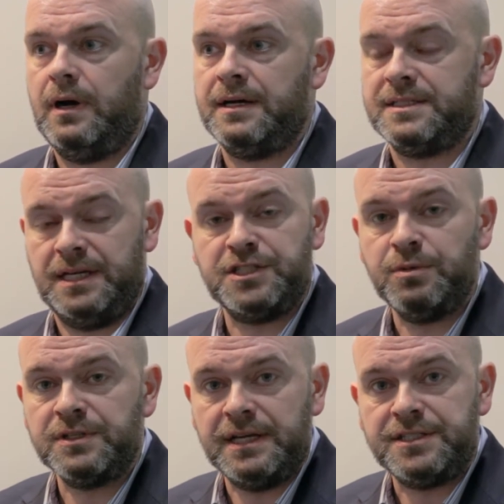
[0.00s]

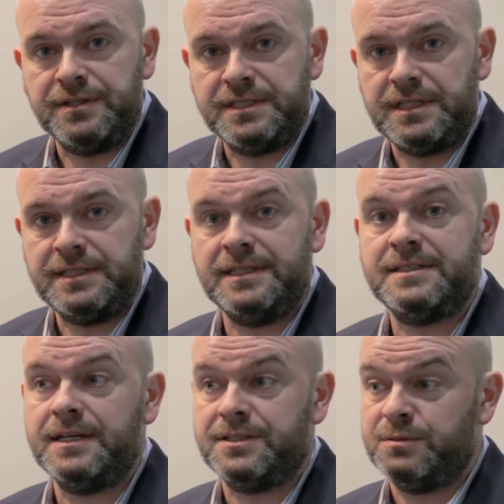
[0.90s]
accessible data is these days.
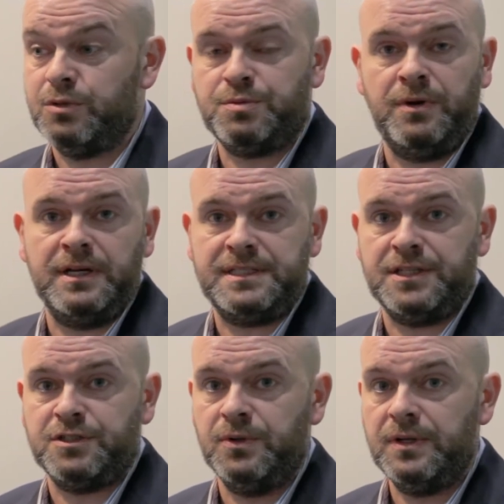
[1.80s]
Data is much more
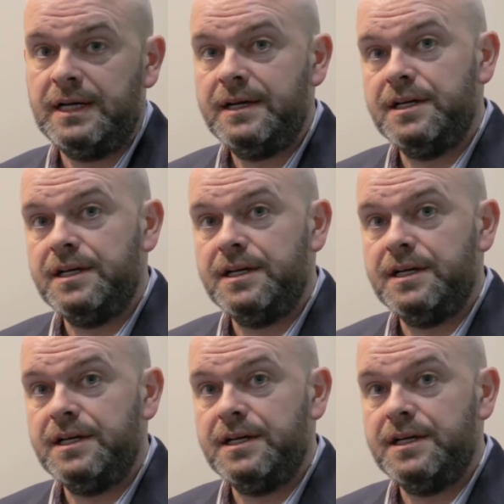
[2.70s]
accessible.